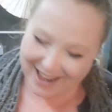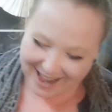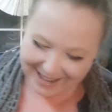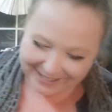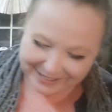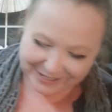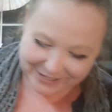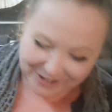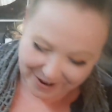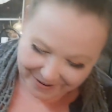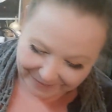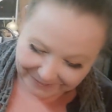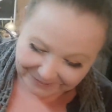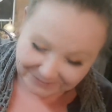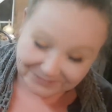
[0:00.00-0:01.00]
guys.
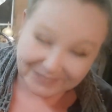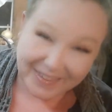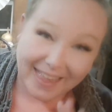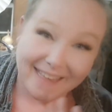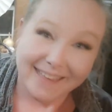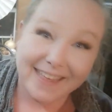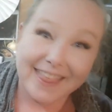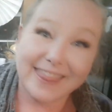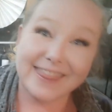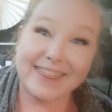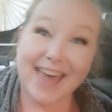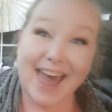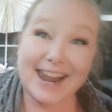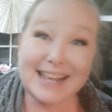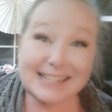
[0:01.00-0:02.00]
So
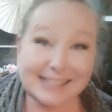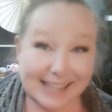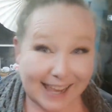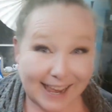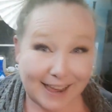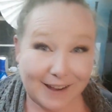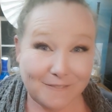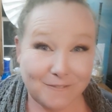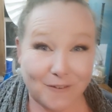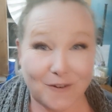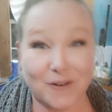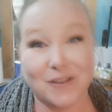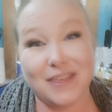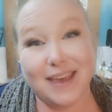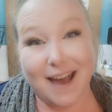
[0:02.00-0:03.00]
that is it
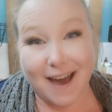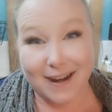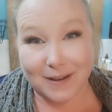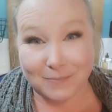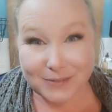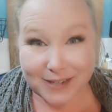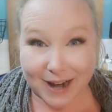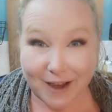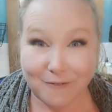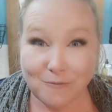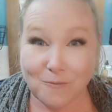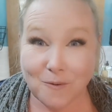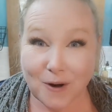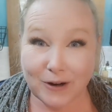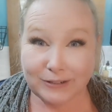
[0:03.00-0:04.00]
for the items that I've
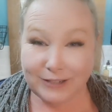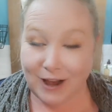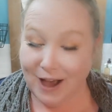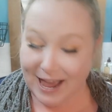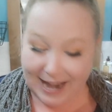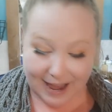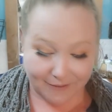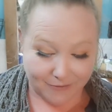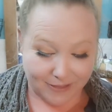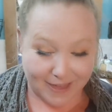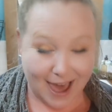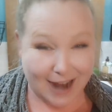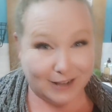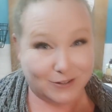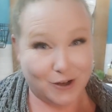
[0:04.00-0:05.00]
worked on. If
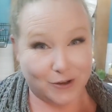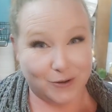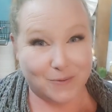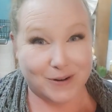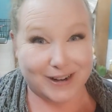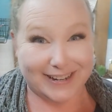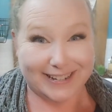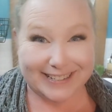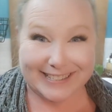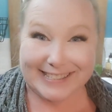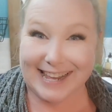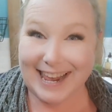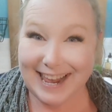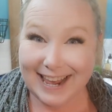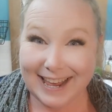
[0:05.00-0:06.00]
that is all you wanted to
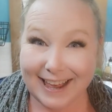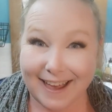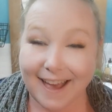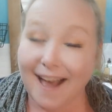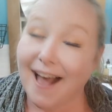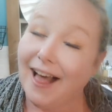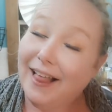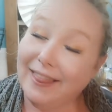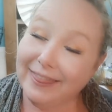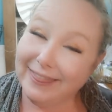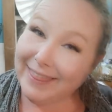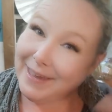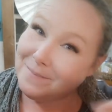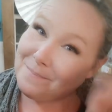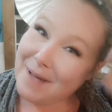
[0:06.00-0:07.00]
see,
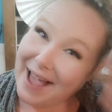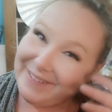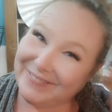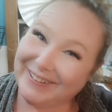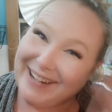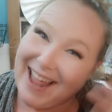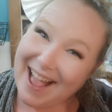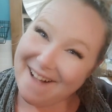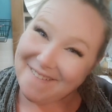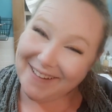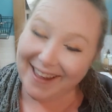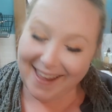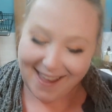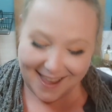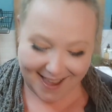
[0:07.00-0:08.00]
then bye for now.
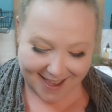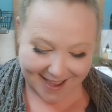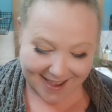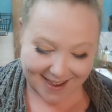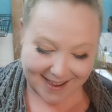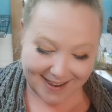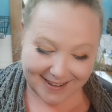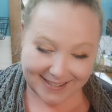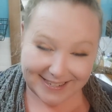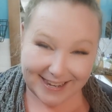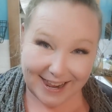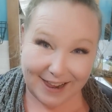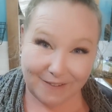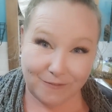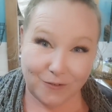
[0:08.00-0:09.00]
And
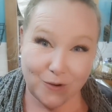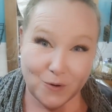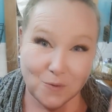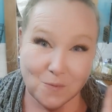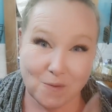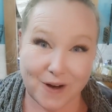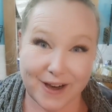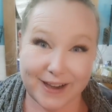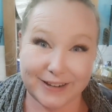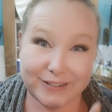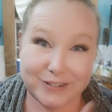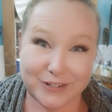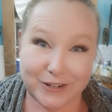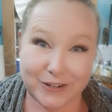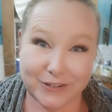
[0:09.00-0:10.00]
if you want
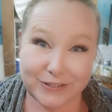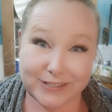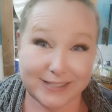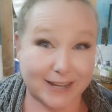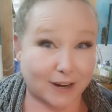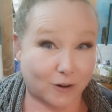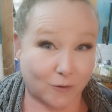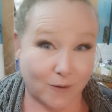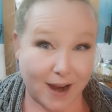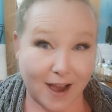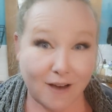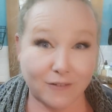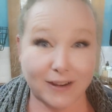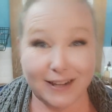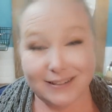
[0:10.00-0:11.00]
to stick
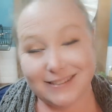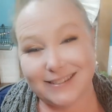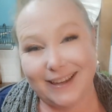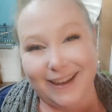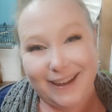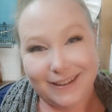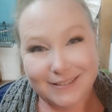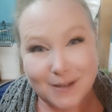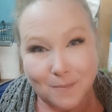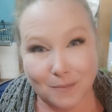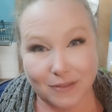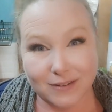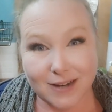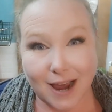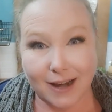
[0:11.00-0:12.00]
around and see some of
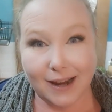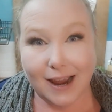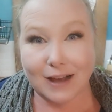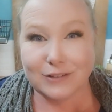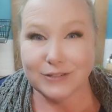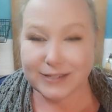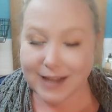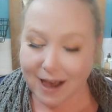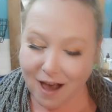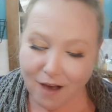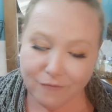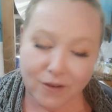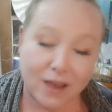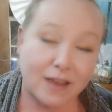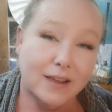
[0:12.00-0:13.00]
the tiny house
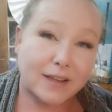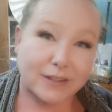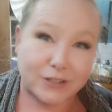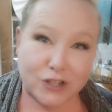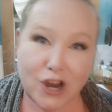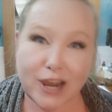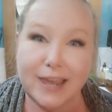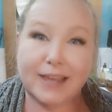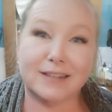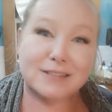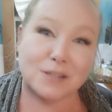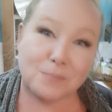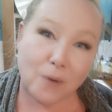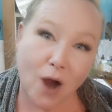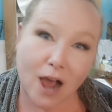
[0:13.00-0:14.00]
stuff, the chickens,
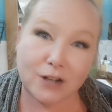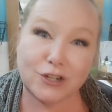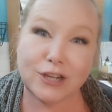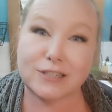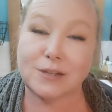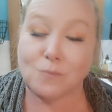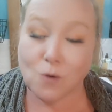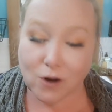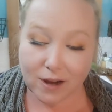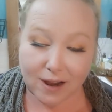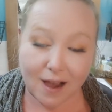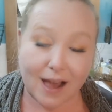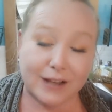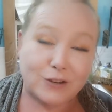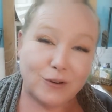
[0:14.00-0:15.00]
some projects I'm working
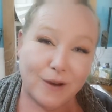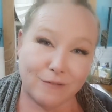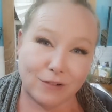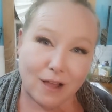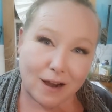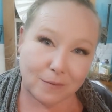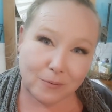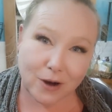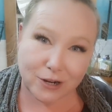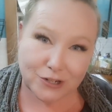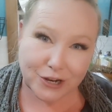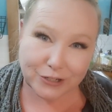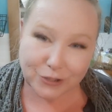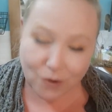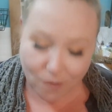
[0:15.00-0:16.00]
on, I do have a lot of
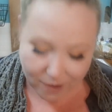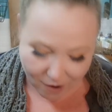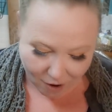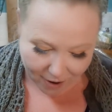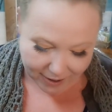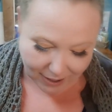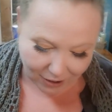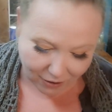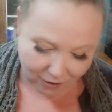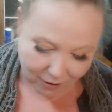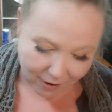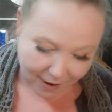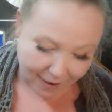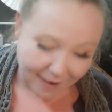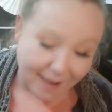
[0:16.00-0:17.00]
projects going on here
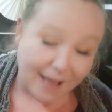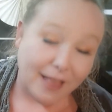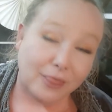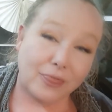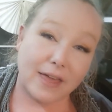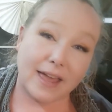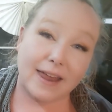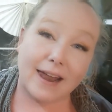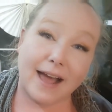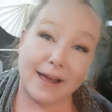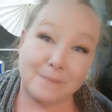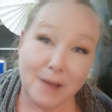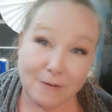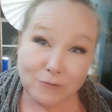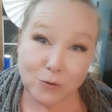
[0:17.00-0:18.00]
that
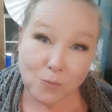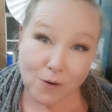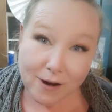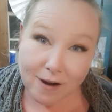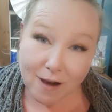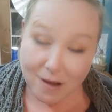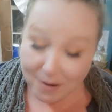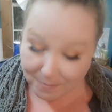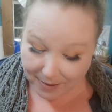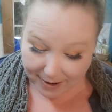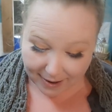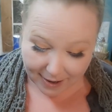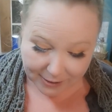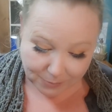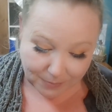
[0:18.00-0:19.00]
I'm having to work on. My
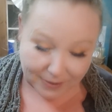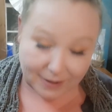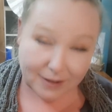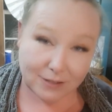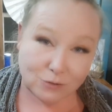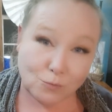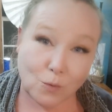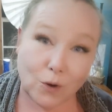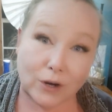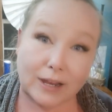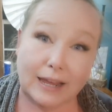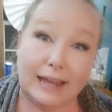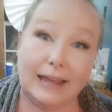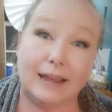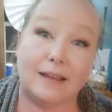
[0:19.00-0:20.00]
husband is
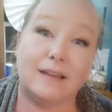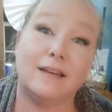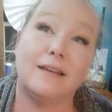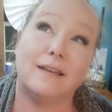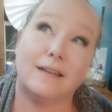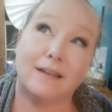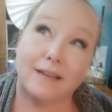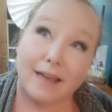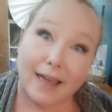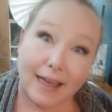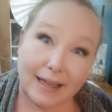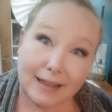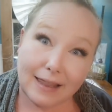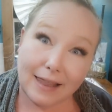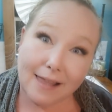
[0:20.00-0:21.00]
working
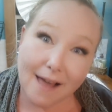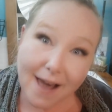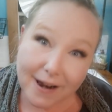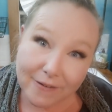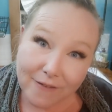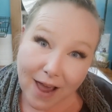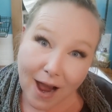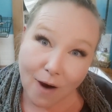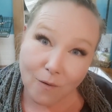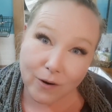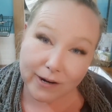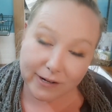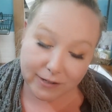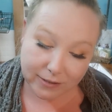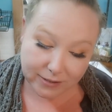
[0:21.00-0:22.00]
a lot of
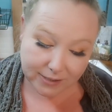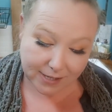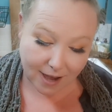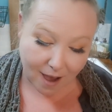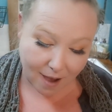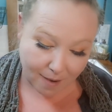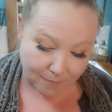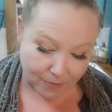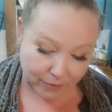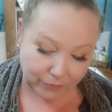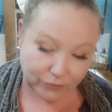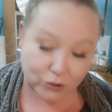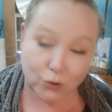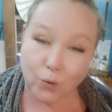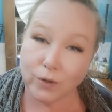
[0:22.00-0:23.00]
hours. Um, they're
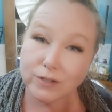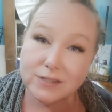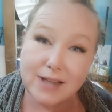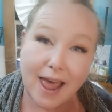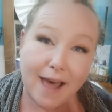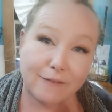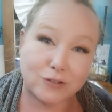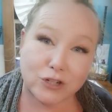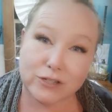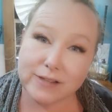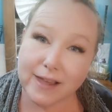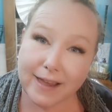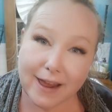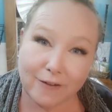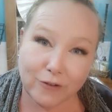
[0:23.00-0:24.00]
short staffed, just
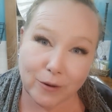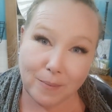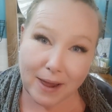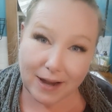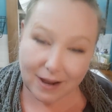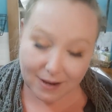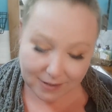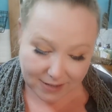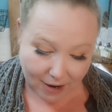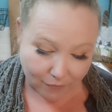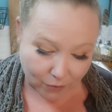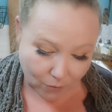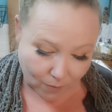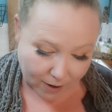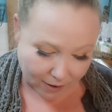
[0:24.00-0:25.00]
like everybody is
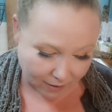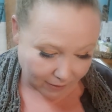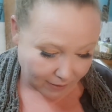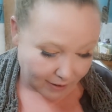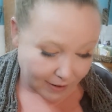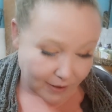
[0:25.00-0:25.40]
everywhere.